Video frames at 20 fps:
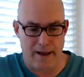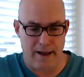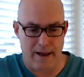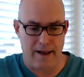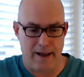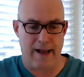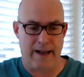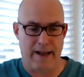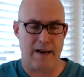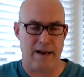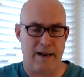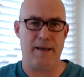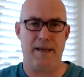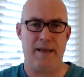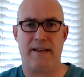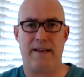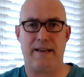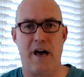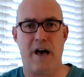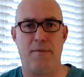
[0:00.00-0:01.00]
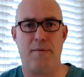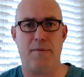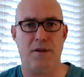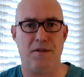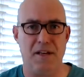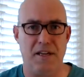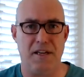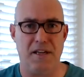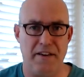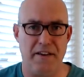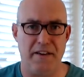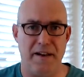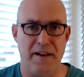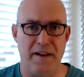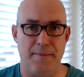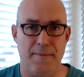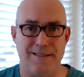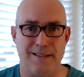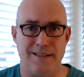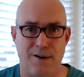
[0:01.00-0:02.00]
I got to be accountable at the end of the day to
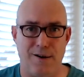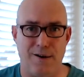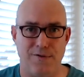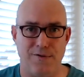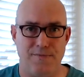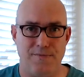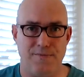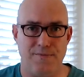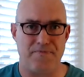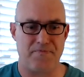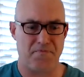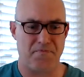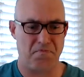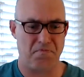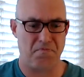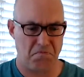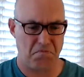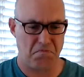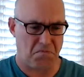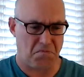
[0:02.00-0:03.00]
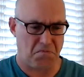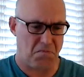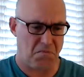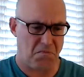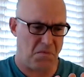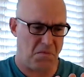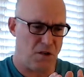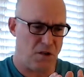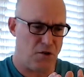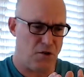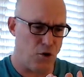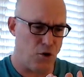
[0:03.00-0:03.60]
myself. So